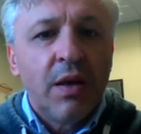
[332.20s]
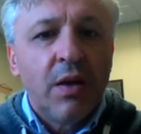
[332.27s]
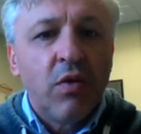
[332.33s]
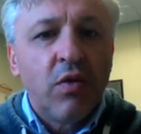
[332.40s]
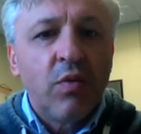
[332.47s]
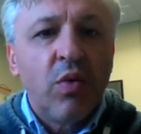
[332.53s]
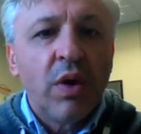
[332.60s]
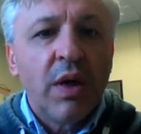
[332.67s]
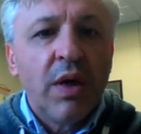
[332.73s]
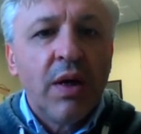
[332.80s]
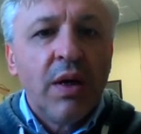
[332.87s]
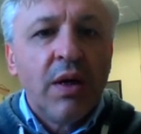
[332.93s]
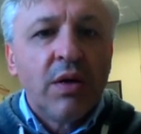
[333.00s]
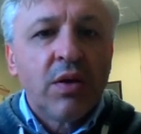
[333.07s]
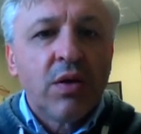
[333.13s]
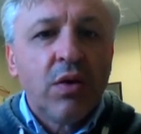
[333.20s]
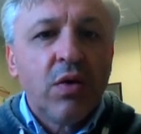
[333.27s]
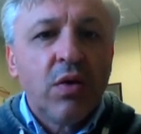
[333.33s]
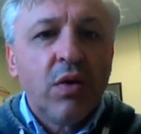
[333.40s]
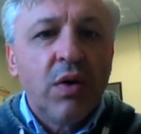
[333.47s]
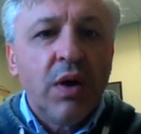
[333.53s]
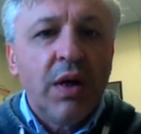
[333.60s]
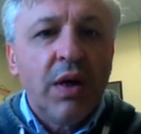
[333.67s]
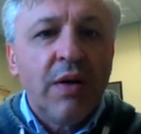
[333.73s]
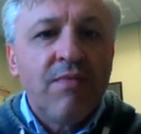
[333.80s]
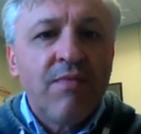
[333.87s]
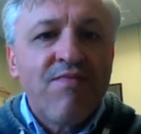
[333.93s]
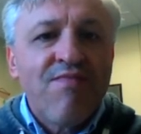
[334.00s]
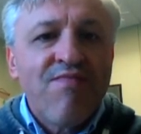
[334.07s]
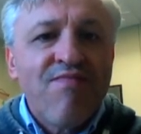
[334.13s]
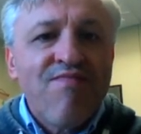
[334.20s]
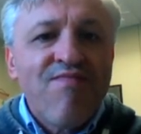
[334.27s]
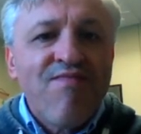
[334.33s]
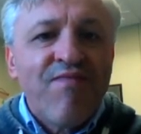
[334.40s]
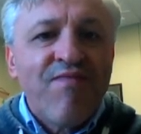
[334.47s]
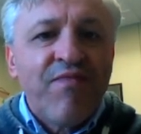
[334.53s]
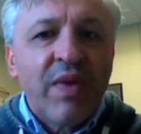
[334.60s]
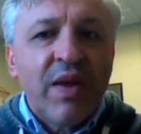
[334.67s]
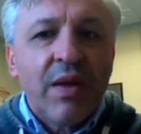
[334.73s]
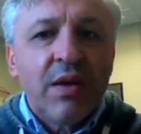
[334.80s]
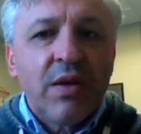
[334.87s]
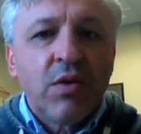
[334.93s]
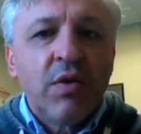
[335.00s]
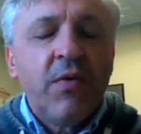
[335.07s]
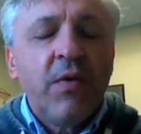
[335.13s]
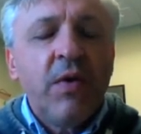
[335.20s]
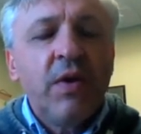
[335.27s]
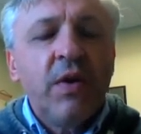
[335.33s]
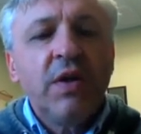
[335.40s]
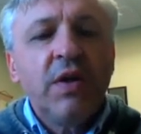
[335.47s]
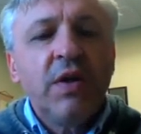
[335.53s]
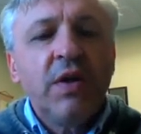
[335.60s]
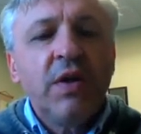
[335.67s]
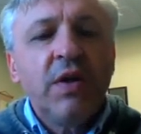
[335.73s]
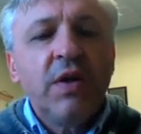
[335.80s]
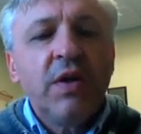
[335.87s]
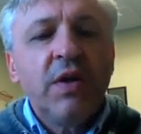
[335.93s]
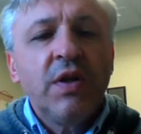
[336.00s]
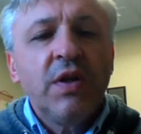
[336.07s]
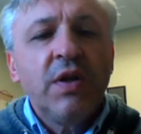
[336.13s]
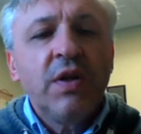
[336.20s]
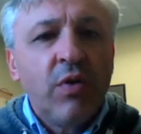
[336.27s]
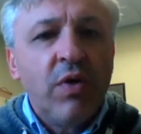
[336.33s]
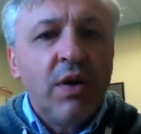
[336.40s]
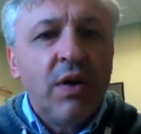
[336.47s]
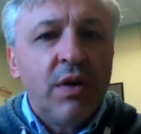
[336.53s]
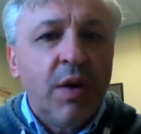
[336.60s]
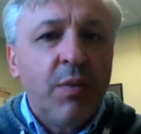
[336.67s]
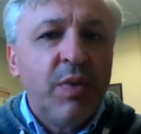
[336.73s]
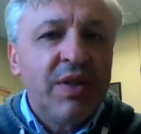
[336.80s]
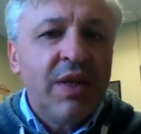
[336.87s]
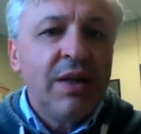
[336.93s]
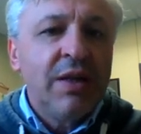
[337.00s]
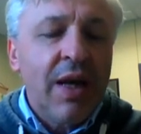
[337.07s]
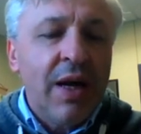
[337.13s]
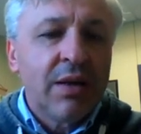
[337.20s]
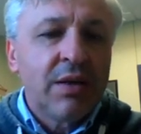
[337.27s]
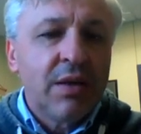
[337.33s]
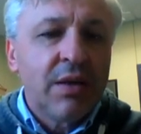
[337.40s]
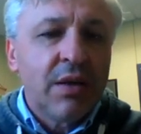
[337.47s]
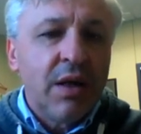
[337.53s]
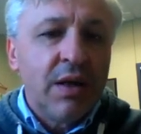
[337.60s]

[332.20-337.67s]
notebook. So, so the first question is, how do we represent text